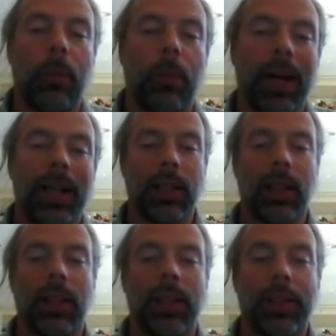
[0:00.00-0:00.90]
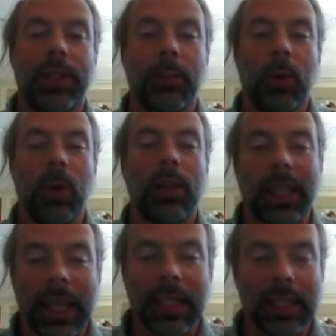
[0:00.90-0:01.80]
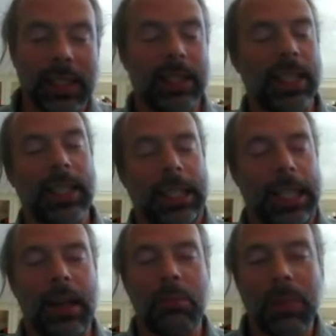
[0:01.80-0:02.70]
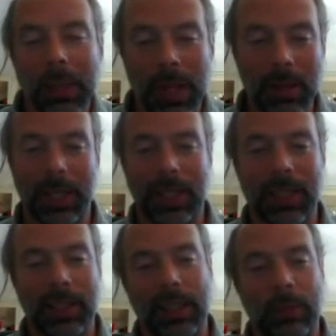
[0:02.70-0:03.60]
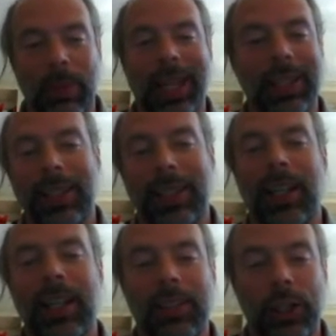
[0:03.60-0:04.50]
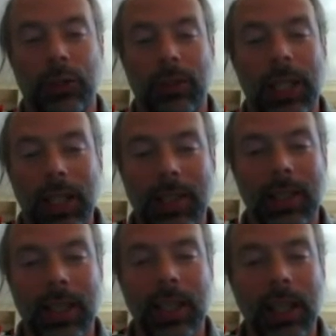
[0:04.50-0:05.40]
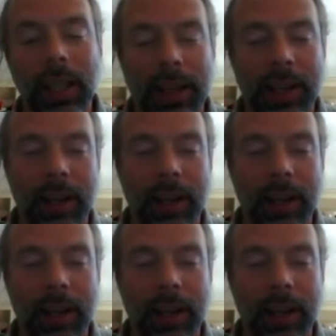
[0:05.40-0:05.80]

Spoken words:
But there's some qualifications. It's actually not minimum. It doesn't span, and it's not even a tree necessarily.